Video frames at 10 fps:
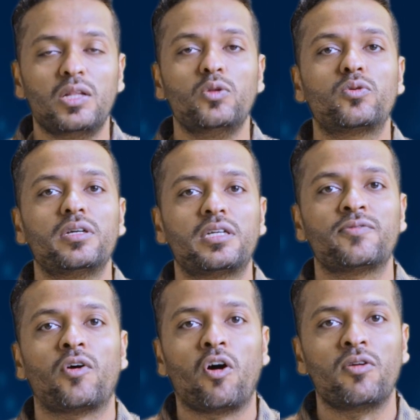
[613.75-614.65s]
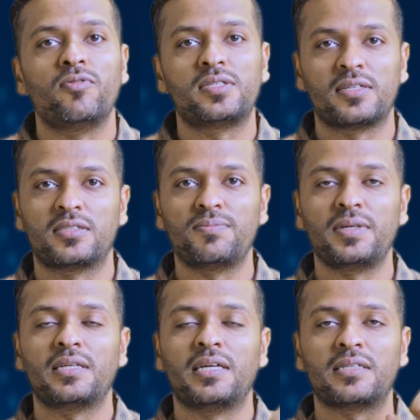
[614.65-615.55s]
Lucrative always doesn't
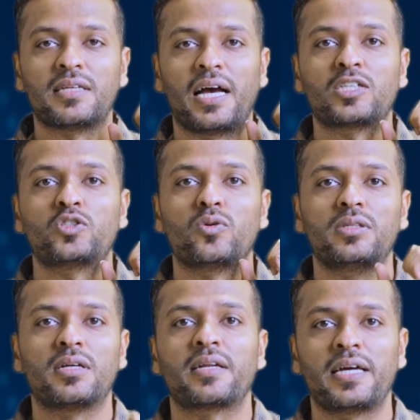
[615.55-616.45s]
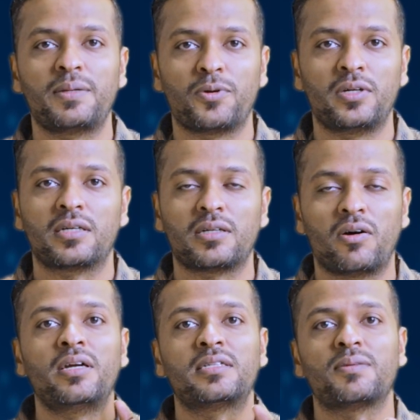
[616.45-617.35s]
mean it is actually the right product
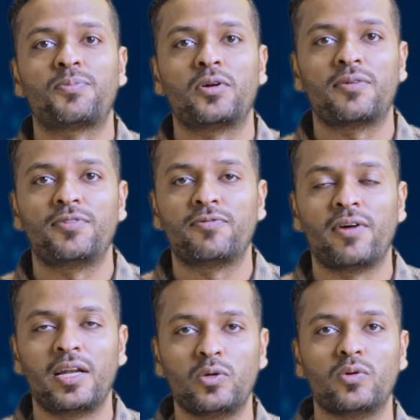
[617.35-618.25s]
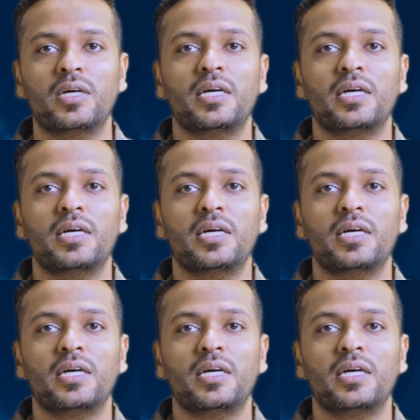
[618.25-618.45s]
or it is the product with value.